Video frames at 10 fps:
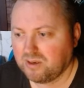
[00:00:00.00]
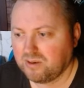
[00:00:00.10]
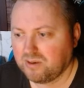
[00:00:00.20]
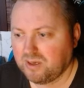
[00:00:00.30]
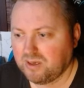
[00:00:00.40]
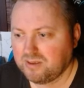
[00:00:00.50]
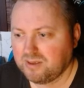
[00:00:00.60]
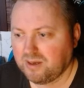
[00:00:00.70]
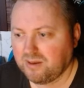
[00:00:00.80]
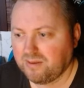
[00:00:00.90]
Okay,
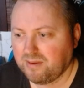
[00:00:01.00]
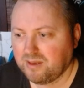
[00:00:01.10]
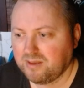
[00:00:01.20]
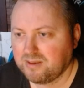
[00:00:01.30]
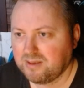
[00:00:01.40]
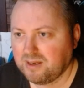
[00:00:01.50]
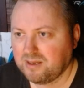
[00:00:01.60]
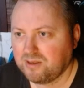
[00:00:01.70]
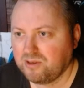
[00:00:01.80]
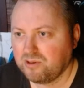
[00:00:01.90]
second thing, this knight
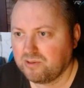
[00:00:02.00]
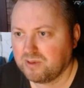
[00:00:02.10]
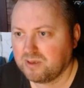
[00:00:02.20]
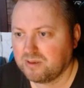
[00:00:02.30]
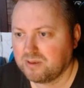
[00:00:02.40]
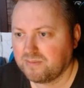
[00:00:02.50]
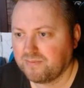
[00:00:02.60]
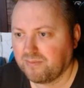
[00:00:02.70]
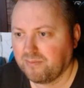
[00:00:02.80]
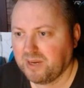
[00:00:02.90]
d2 was
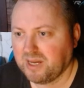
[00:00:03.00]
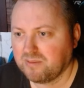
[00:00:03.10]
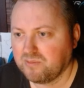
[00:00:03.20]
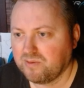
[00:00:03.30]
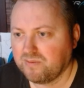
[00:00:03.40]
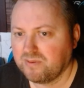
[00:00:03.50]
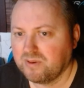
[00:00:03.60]
bad move.